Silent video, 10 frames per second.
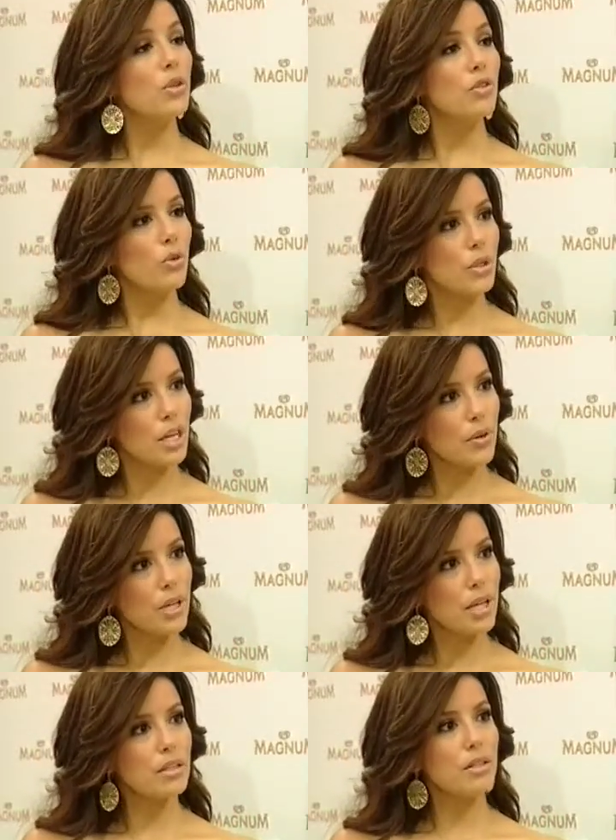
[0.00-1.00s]
Yeah, we do
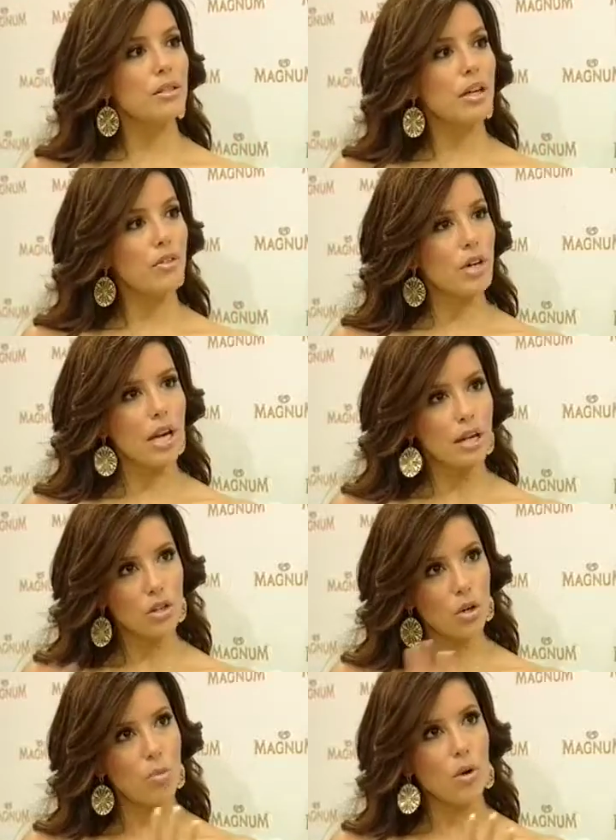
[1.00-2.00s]
14-hour days every day,
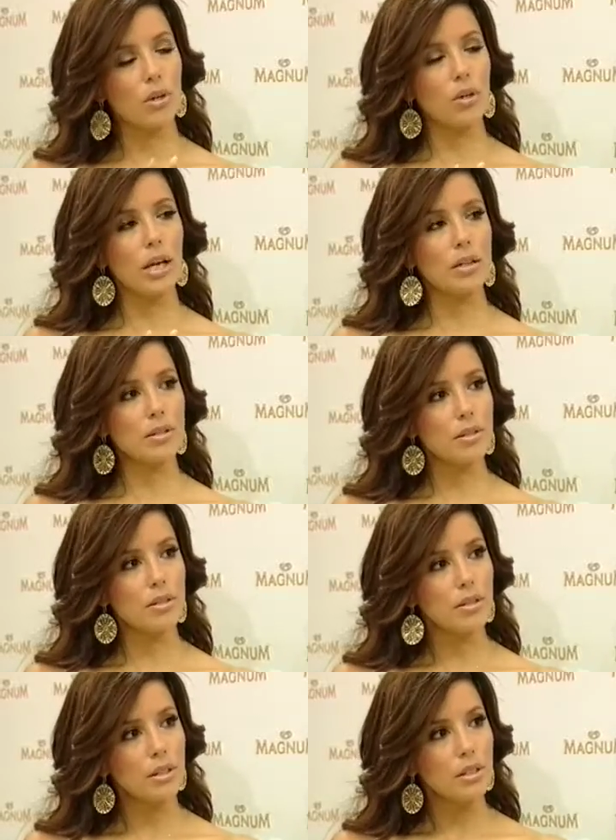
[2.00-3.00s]
no more, no less.